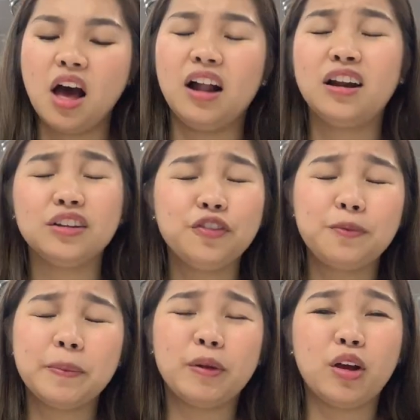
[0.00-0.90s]
A lot of
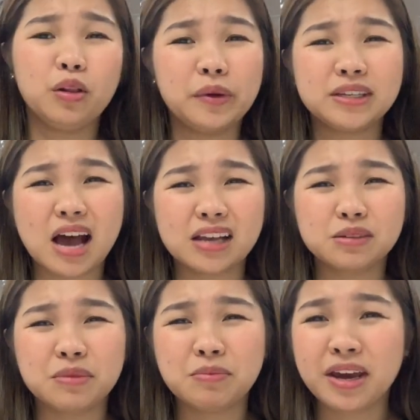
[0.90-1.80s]
people always
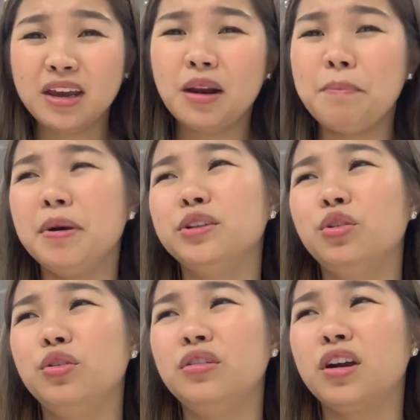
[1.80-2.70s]
ask me, mahirap ba
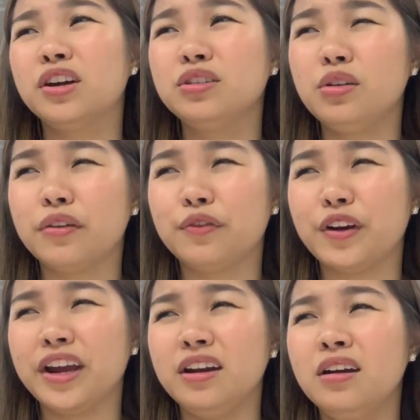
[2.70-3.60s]
dun? Aren't you
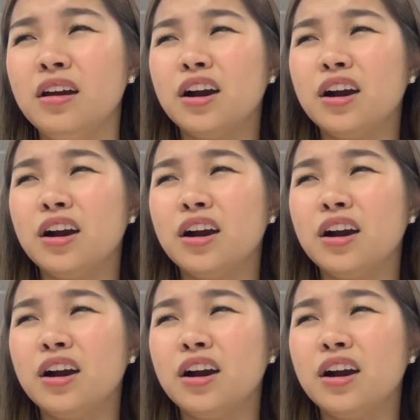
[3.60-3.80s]
afraid?